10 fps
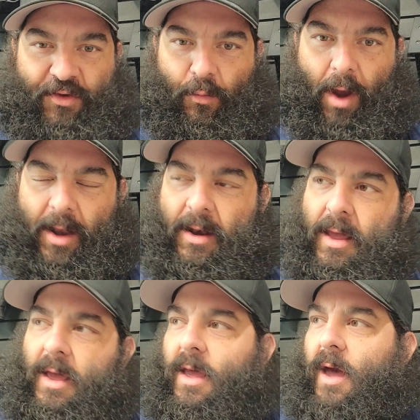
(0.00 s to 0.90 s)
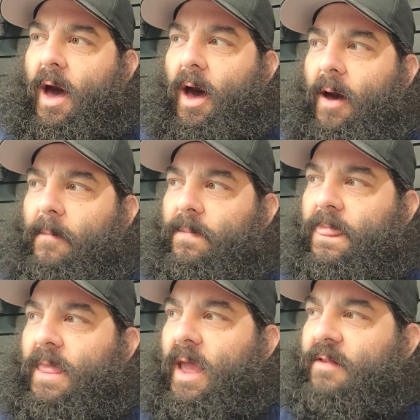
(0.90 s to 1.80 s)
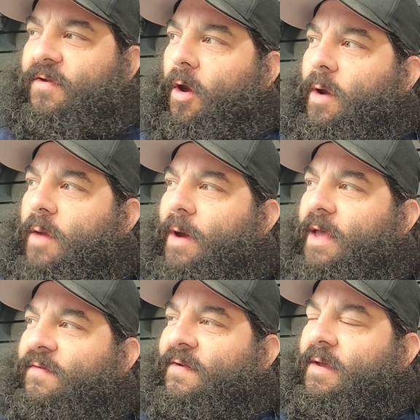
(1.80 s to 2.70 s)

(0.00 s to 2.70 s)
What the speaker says: to run. And so, anyways,